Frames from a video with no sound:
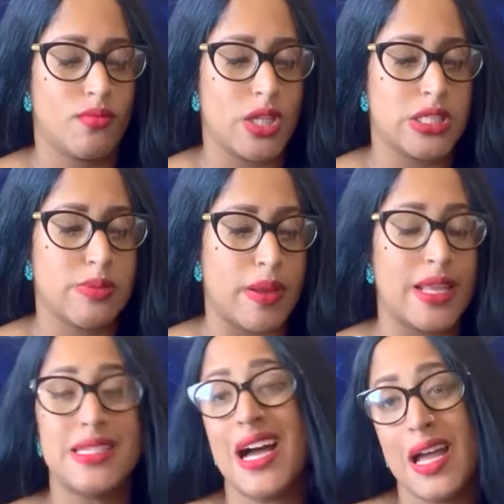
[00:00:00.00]

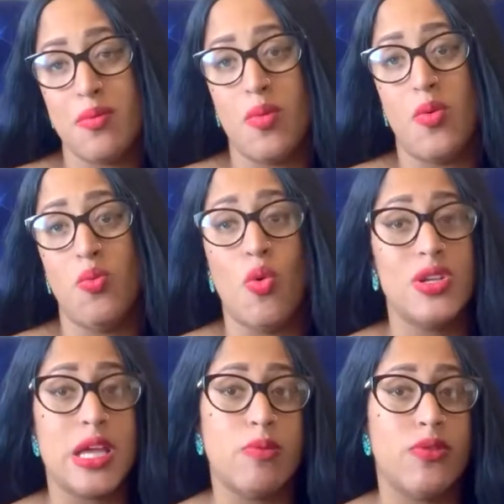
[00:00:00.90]
spending more
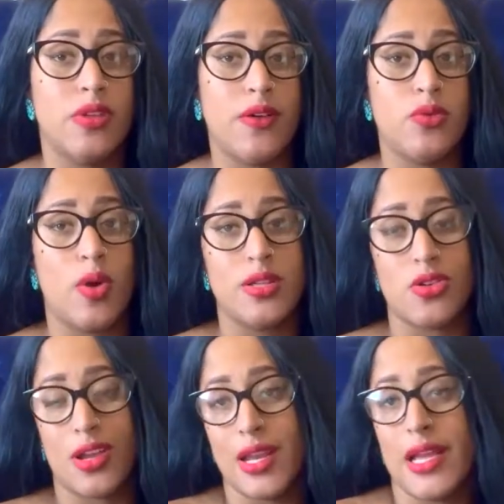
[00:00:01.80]
time with loved ones
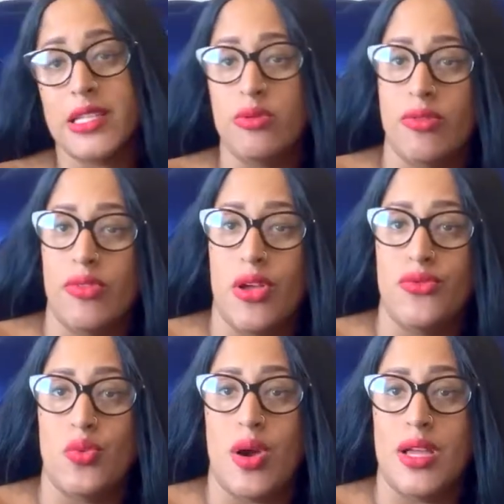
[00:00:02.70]
or connecting with loved
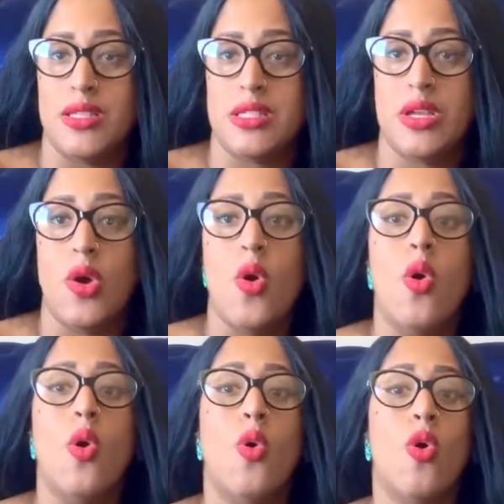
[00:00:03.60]
ones,
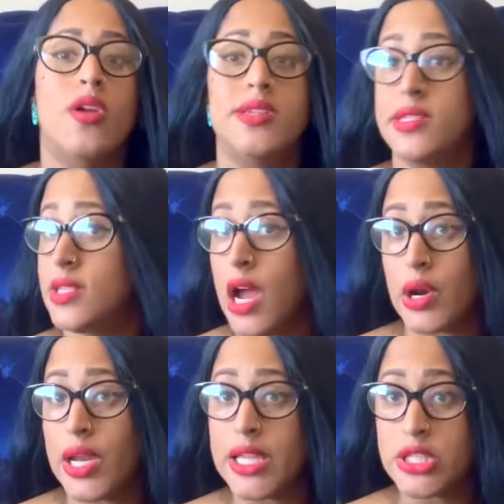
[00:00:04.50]
or
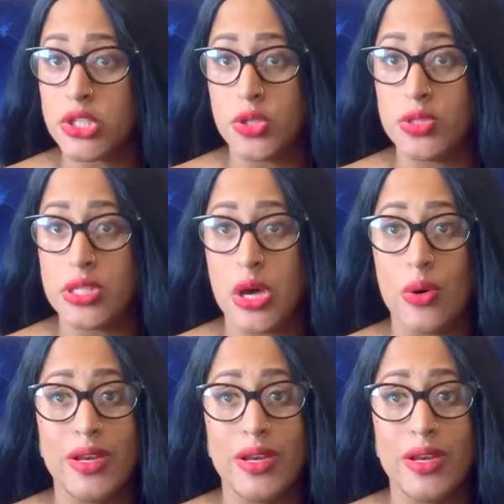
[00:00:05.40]
desiring to do so.